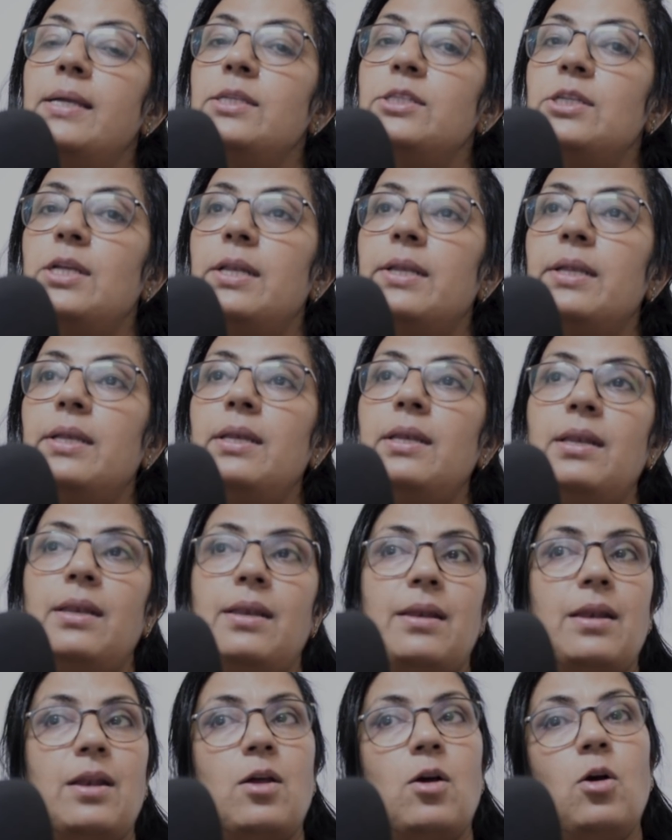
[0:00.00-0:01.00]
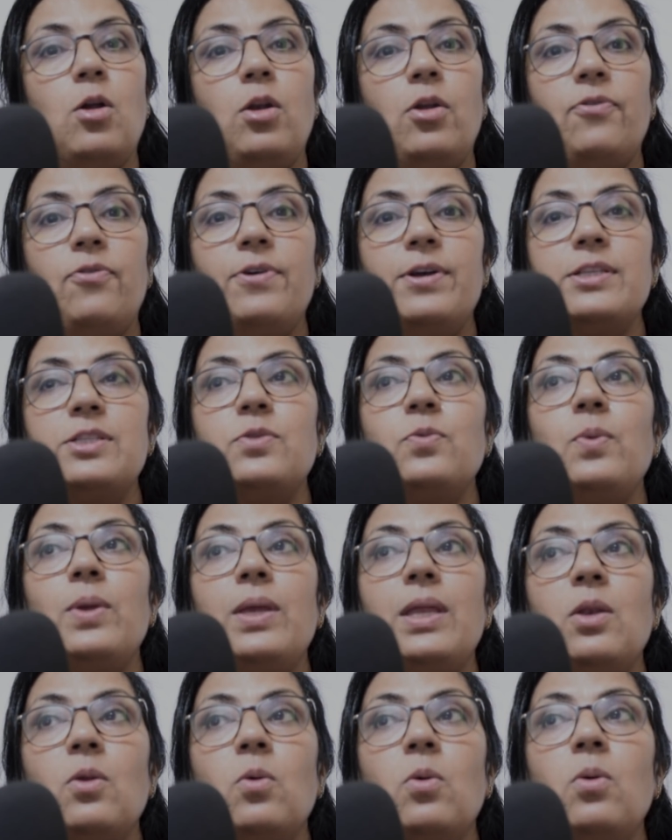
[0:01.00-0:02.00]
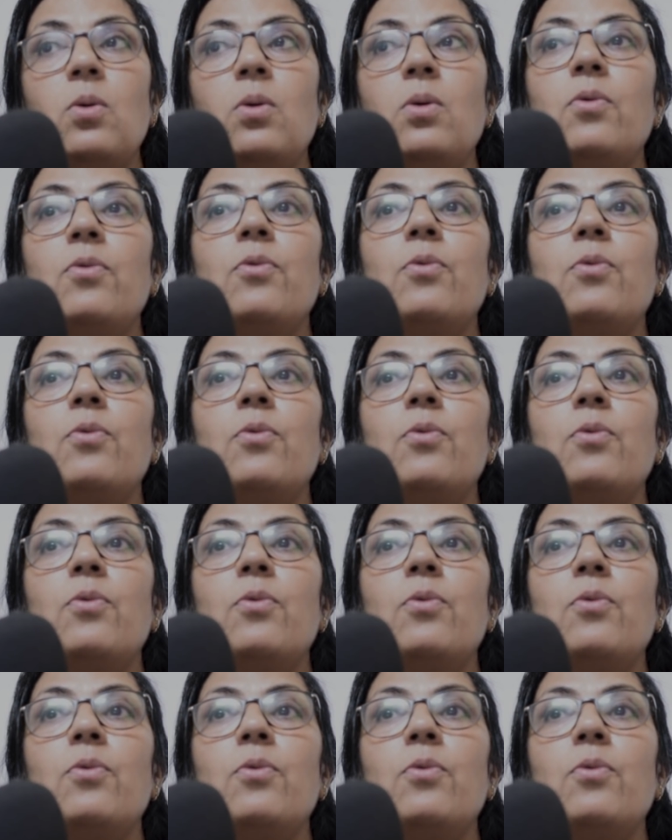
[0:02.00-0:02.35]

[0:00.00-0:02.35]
Children, all of us, we know